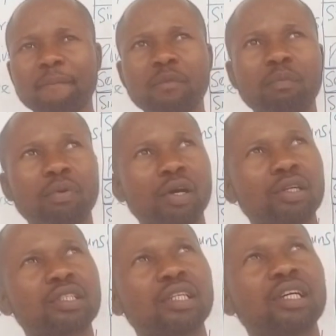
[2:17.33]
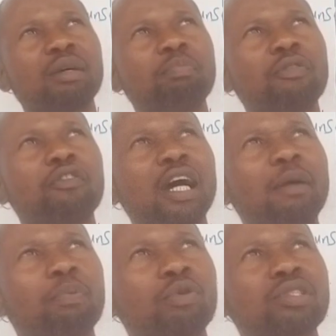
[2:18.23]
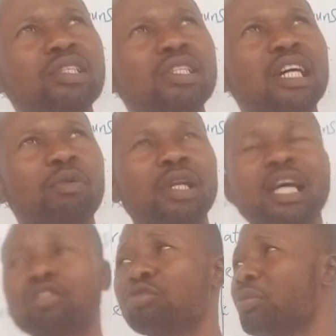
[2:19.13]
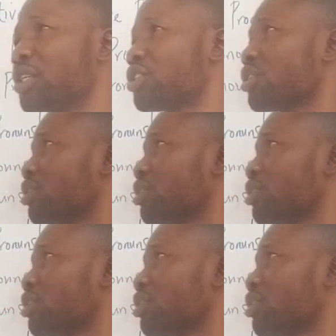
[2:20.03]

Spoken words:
But before I proceed, I would like to mention